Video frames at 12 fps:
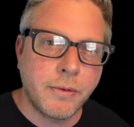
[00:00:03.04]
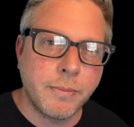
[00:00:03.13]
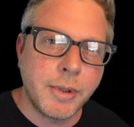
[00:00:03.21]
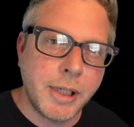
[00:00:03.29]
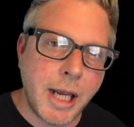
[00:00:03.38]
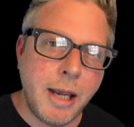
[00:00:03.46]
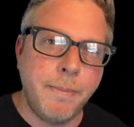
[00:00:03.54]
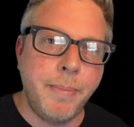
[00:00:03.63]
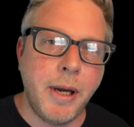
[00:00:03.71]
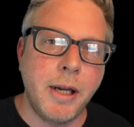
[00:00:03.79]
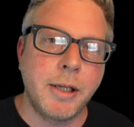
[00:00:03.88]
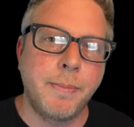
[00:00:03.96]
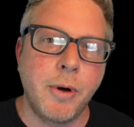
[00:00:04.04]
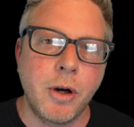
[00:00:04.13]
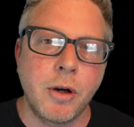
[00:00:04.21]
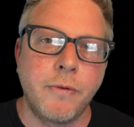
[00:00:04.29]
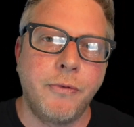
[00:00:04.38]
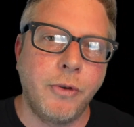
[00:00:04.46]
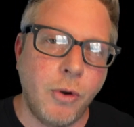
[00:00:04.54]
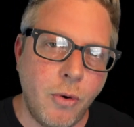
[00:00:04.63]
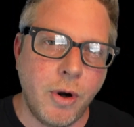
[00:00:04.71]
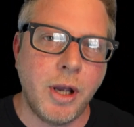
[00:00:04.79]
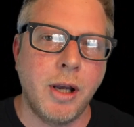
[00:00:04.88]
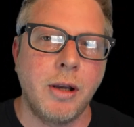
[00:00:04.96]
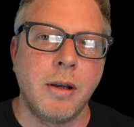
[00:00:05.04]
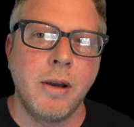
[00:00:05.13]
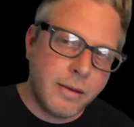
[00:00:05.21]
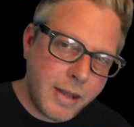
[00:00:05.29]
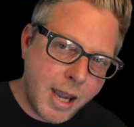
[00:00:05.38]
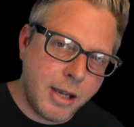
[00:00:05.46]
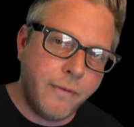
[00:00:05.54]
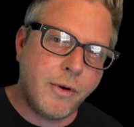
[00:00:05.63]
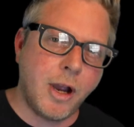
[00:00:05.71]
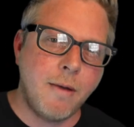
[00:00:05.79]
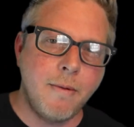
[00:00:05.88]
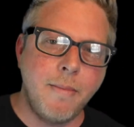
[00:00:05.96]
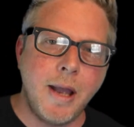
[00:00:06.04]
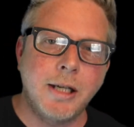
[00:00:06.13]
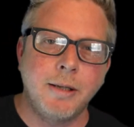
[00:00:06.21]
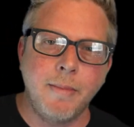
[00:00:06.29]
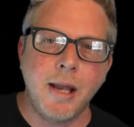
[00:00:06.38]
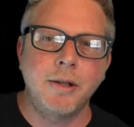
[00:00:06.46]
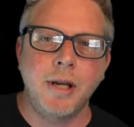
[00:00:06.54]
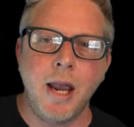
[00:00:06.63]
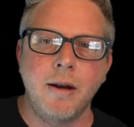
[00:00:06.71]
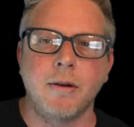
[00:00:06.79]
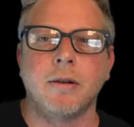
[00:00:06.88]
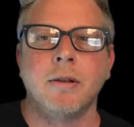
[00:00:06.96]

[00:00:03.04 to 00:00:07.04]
St. Petersburg, Florida. Thank you for coming back to my channel.